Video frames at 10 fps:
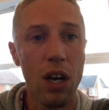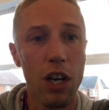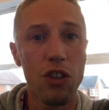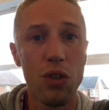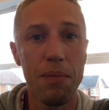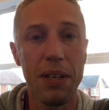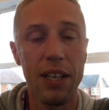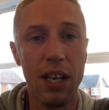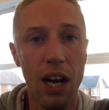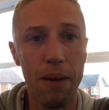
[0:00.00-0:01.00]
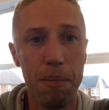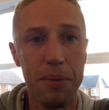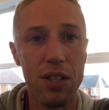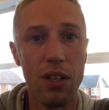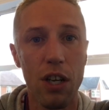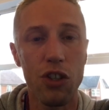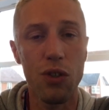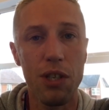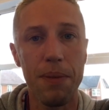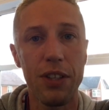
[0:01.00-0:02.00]
I'd use him in the Cups. I'd
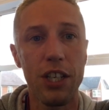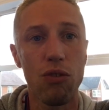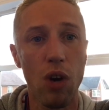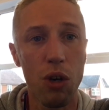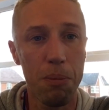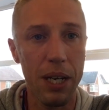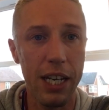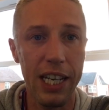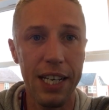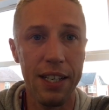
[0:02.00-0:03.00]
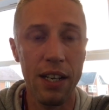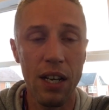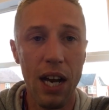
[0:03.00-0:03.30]
use him in the Europa League.